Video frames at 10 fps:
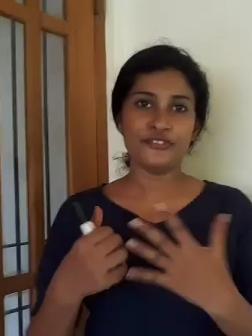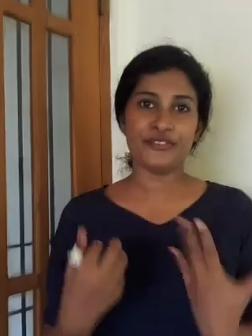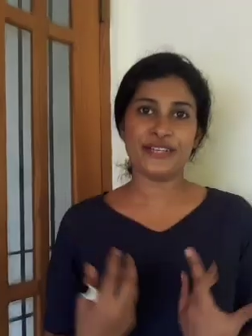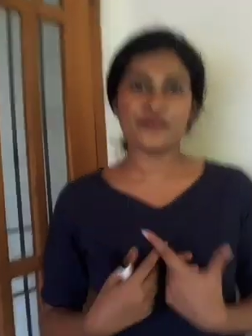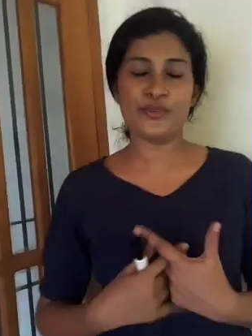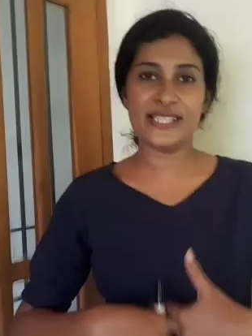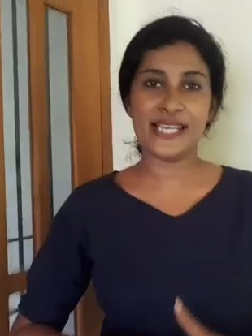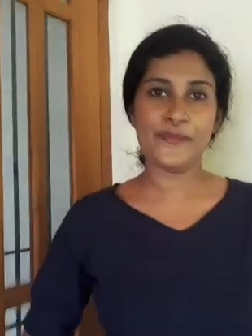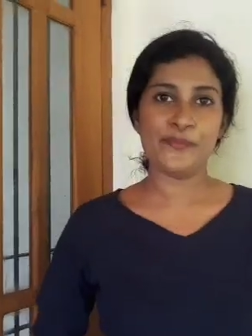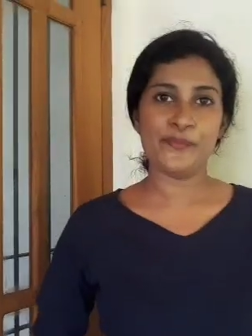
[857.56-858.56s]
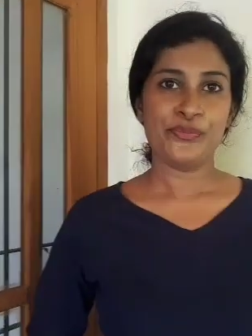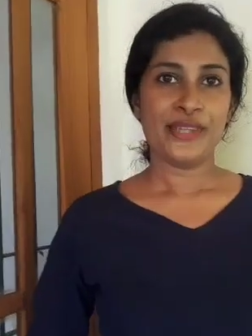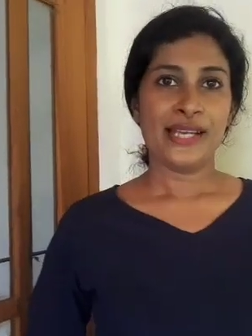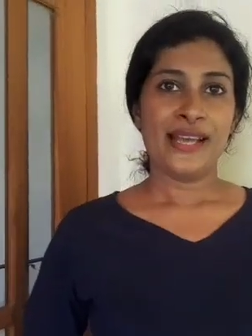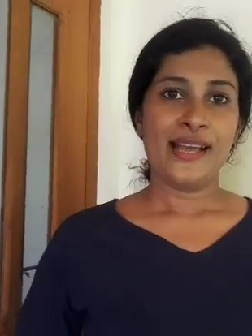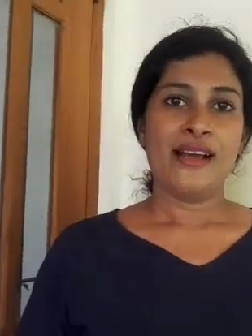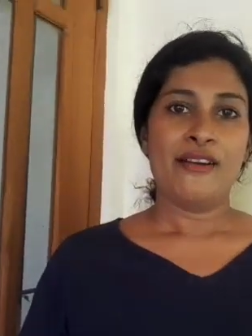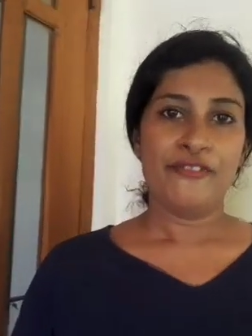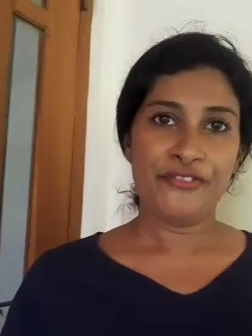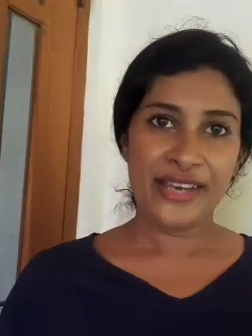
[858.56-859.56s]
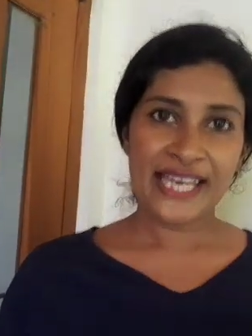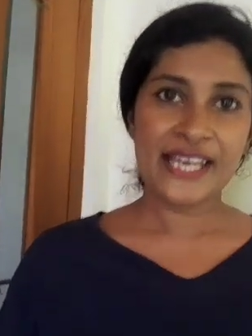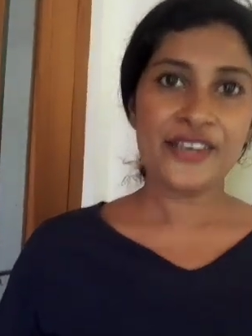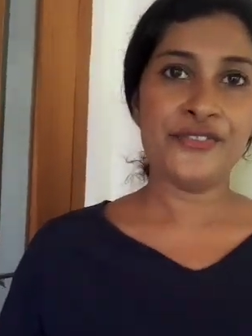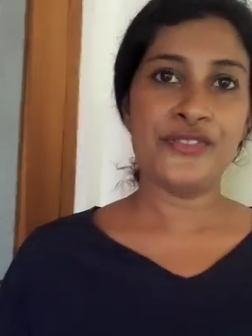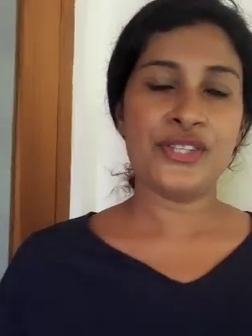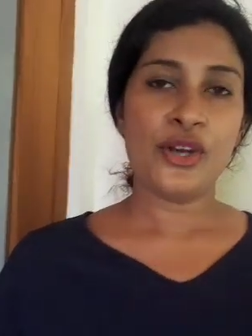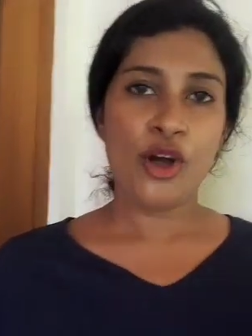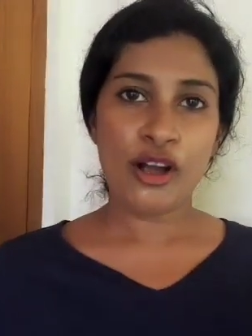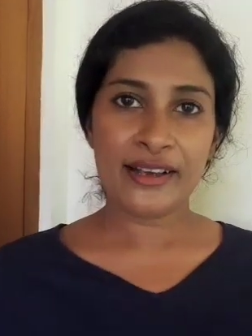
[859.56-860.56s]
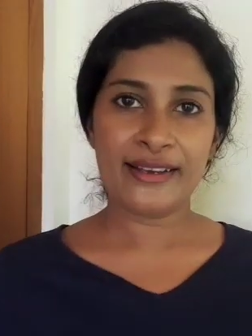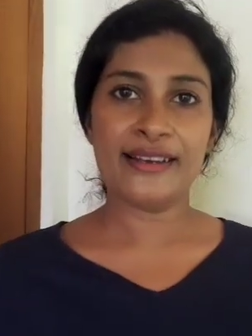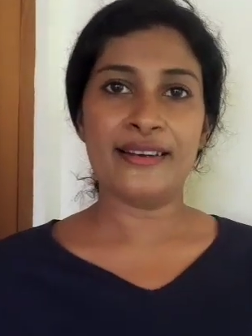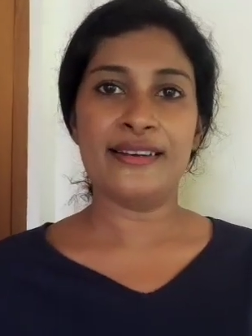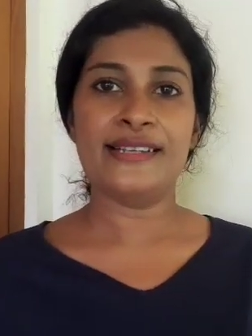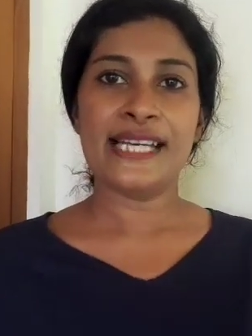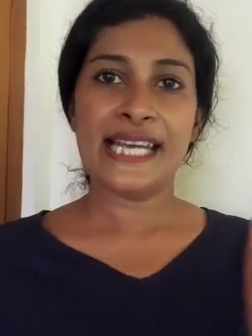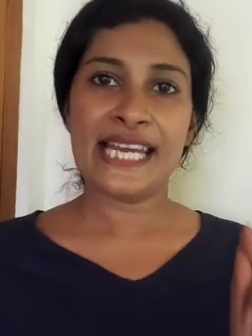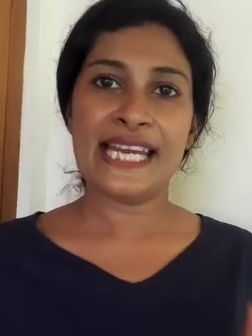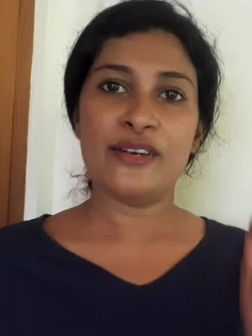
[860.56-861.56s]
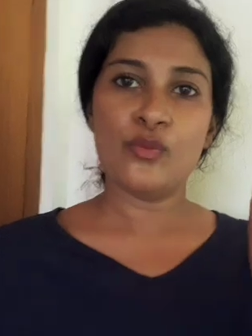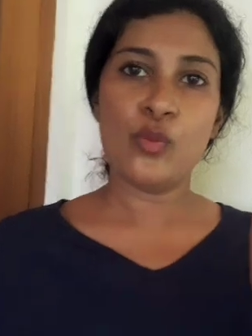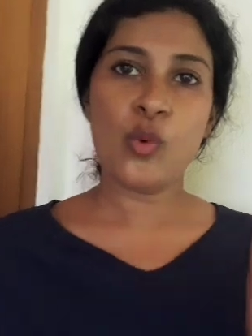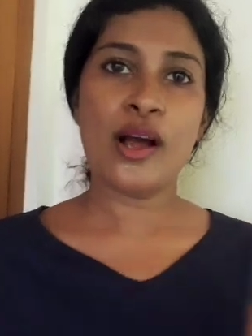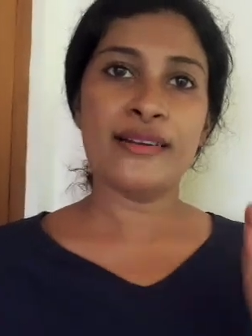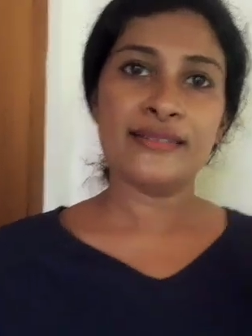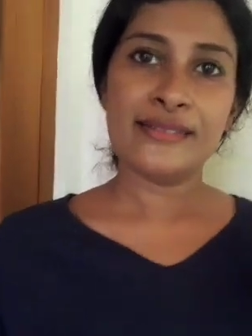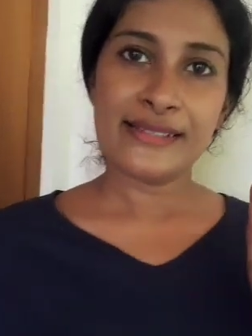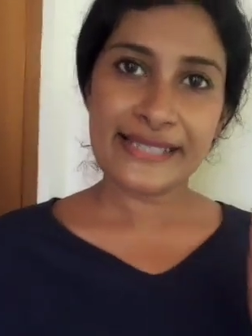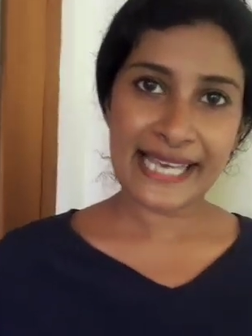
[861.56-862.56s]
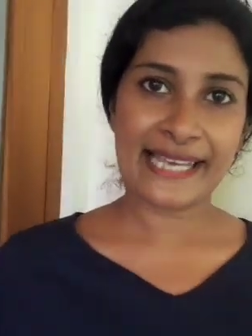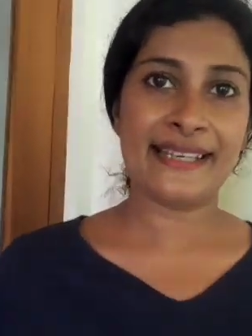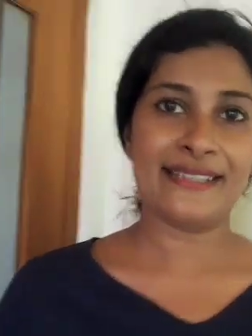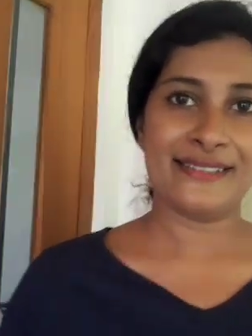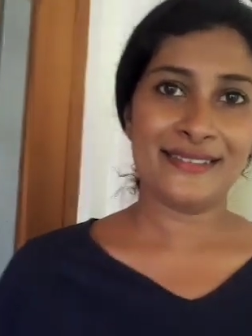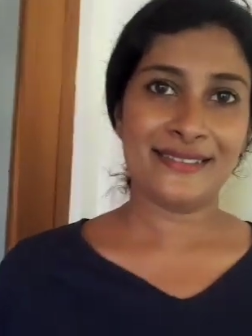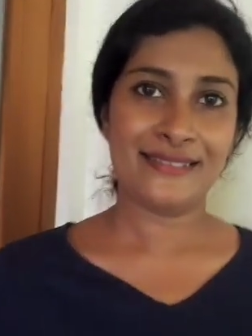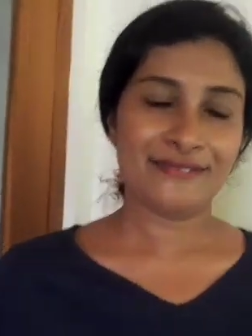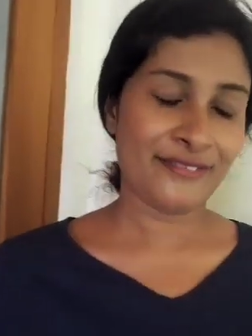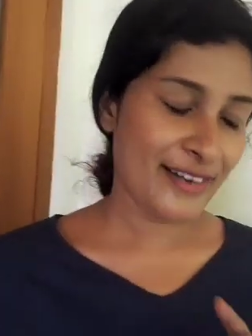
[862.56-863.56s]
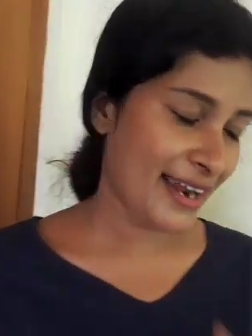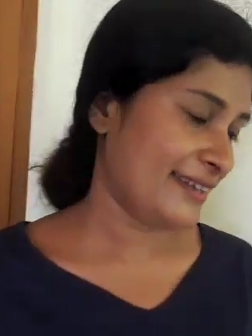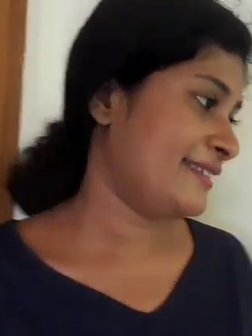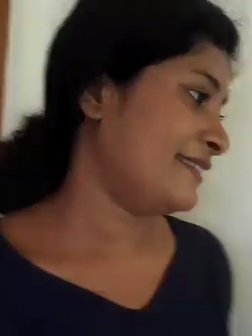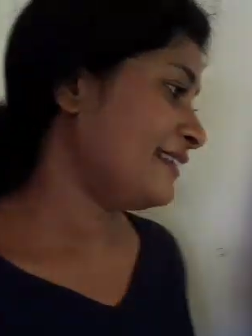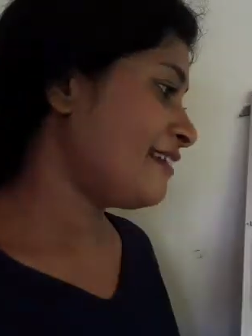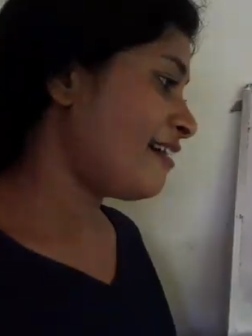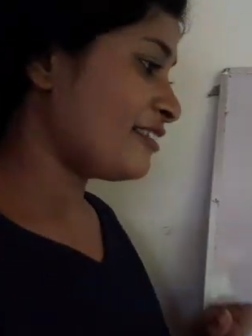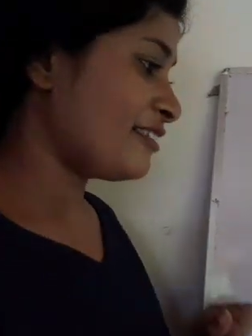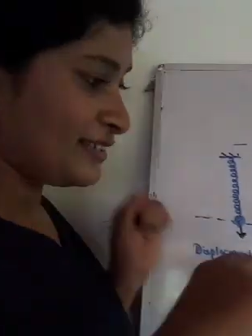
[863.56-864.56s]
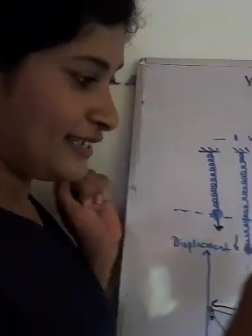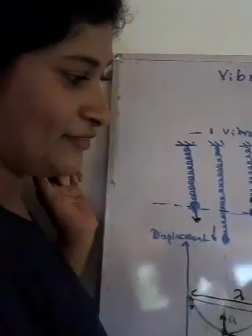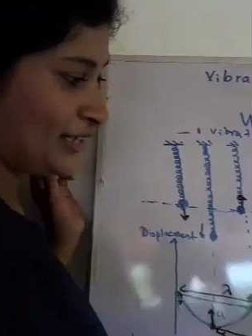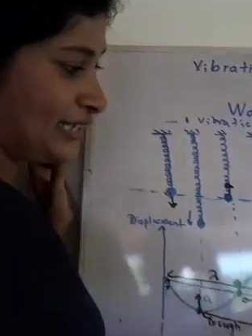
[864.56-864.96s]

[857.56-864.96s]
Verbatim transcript: a frequency waves occurred in one second right the last thing we